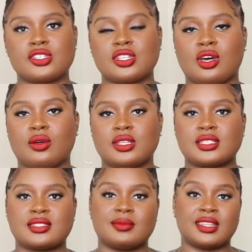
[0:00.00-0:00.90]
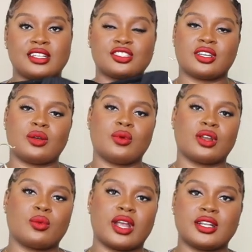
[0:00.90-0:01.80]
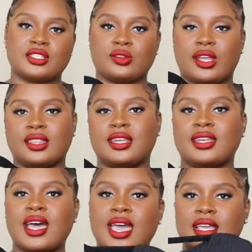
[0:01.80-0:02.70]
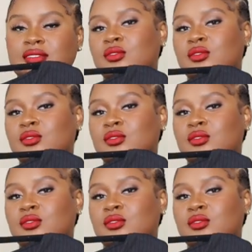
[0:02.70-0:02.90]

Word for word: so this is something that you're going to want to wear during the night,